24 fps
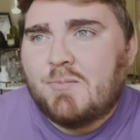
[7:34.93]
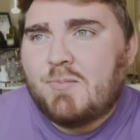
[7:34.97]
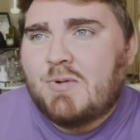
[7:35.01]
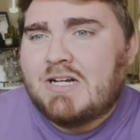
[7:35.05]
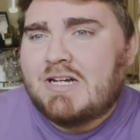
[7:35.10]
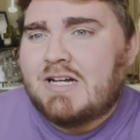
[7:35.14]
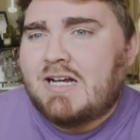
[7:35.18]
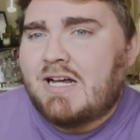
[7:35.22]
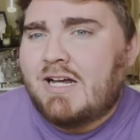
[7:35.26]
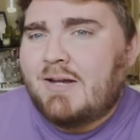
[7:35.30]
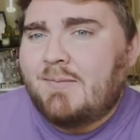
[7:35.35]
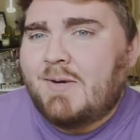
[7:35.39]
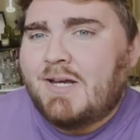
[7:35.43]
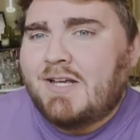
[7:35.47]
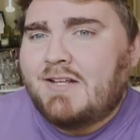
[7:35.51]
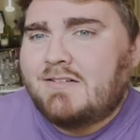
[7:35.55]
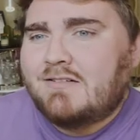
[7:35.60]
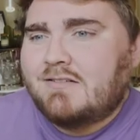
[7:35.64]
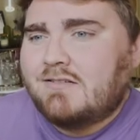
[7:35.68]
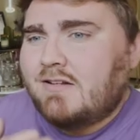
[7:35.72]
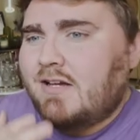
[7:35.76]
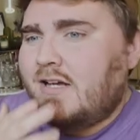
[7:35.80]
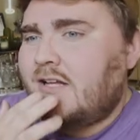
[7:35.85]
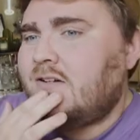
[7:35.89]
But I
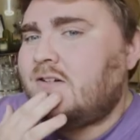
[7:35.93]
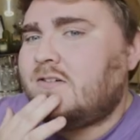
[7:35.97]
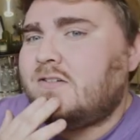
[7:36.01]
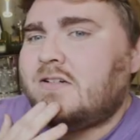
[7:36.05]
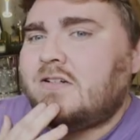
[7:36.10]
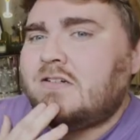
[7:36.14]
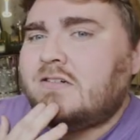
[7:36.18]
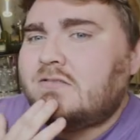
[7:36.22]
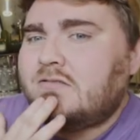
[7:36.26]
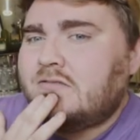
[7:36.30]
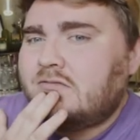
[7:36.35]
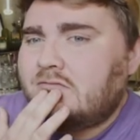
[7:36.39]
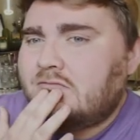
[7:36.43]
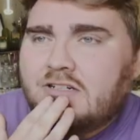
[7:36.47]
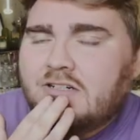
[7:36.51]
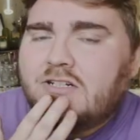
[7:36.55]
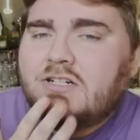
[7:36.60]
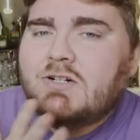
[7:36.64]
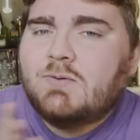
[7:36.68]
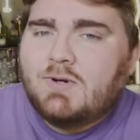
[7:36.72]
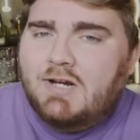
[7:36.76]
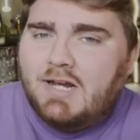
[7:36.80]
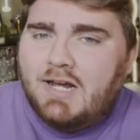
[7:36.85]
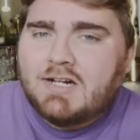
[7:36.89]
might, I don't know.
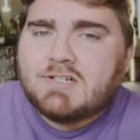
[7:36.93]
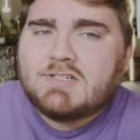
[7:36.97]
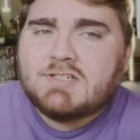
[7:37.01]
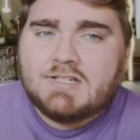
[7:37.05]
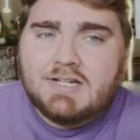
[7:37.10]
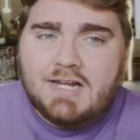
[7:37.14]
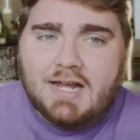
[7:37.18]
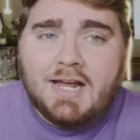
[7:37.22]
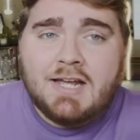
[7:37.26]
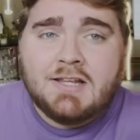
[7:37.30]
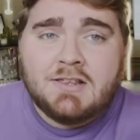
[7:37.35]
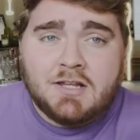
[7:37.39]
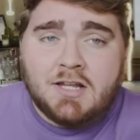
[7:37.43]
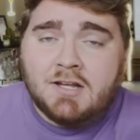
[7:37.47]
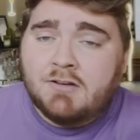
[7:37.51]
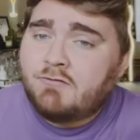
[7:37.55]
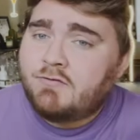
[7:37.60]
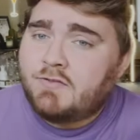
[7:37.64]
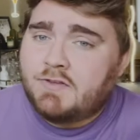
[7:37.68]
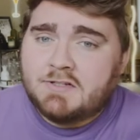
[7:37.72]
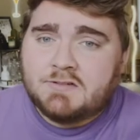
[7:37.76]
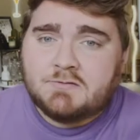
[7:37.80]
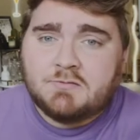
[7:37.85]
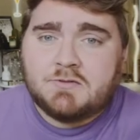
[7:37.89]
You know what, actually, I
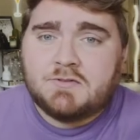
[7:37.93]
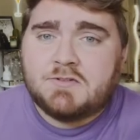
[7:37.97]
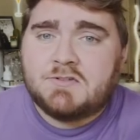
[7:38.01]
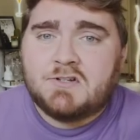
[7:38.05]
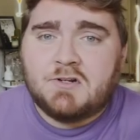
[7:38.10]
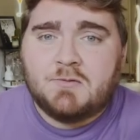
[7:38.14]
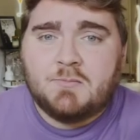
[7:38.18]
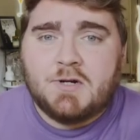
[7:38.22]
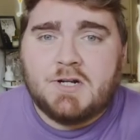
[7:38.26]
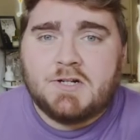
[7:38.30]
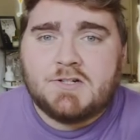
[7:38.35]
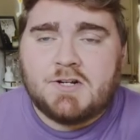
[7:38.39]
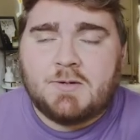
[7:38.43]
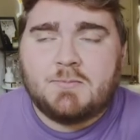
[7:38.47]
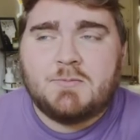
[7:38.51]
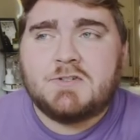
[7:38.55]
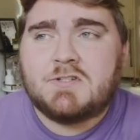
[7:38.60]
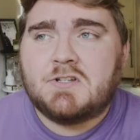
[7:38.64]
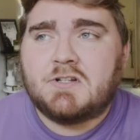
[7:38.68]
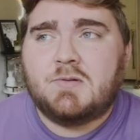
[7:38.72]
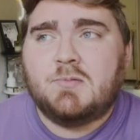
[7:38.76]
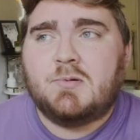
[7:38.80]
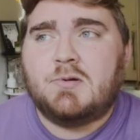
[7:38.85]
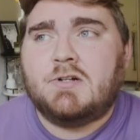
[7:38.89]
love this one so much, I'm
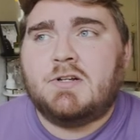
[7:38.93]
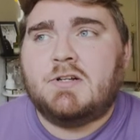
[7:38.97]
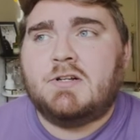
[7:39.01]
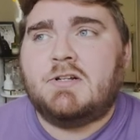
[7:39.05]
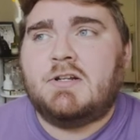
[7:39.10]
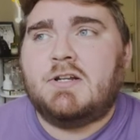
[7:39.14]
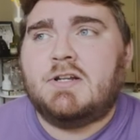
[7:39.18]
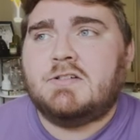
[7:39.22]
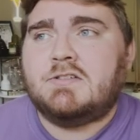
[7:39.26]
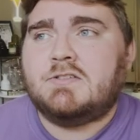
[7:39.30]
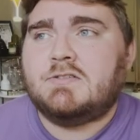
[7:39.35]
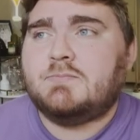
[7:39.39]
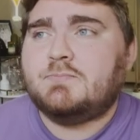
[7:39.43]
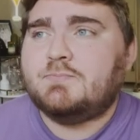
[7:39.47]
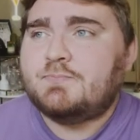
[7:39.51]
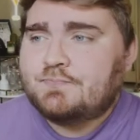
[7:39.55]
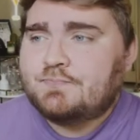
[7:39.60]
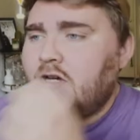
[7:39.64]
just gonna put it in S.